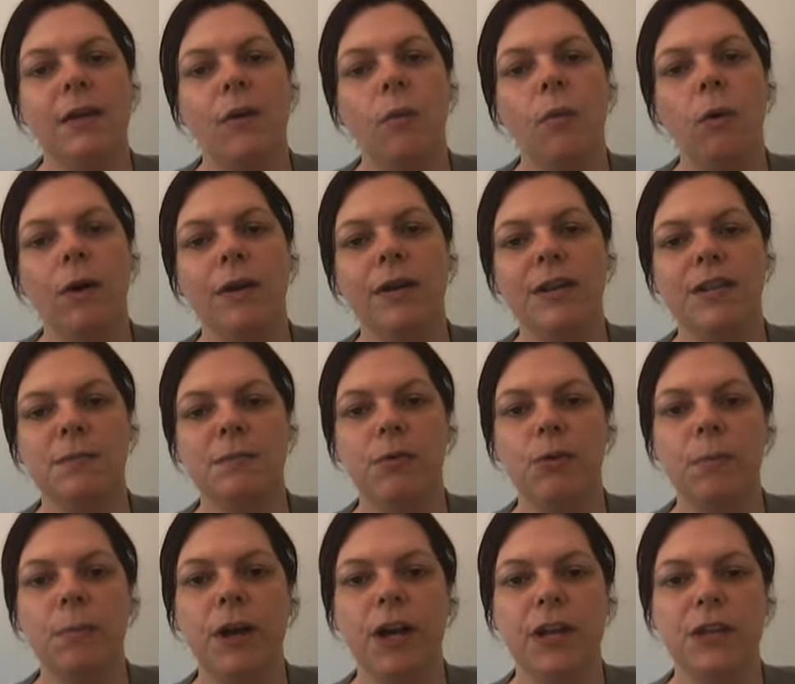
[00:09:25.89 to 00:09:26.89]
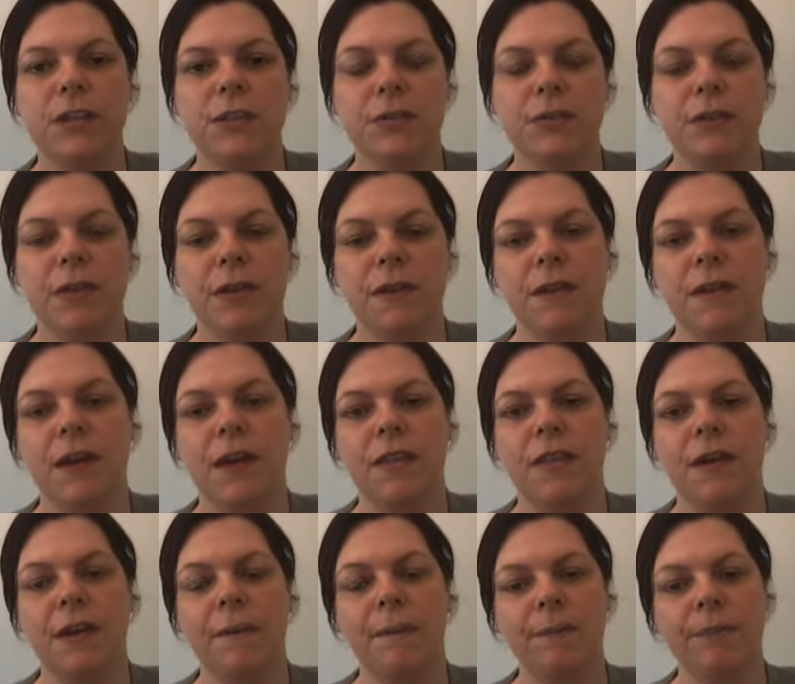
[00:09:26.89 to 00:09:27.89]
One is more personal than the
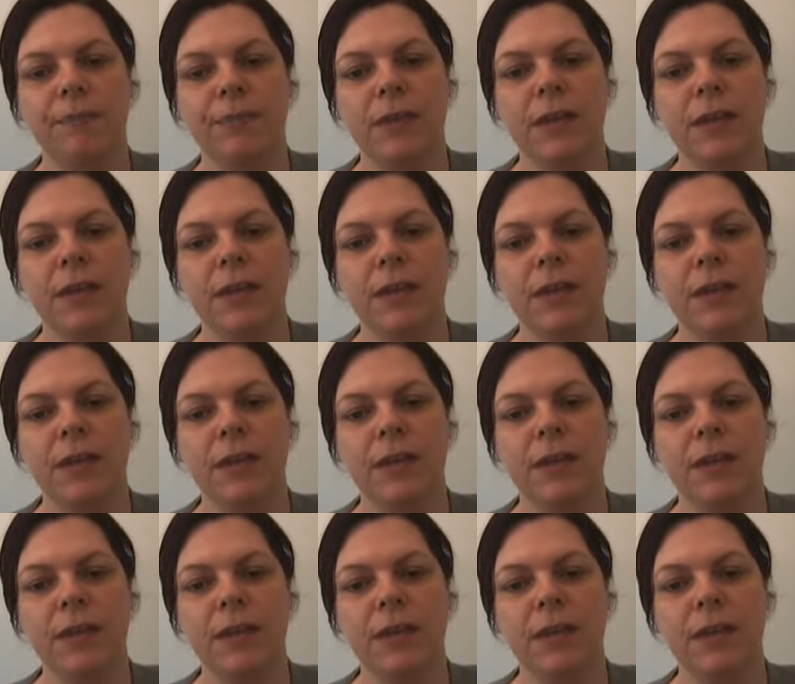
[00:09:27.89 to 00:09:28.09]
other.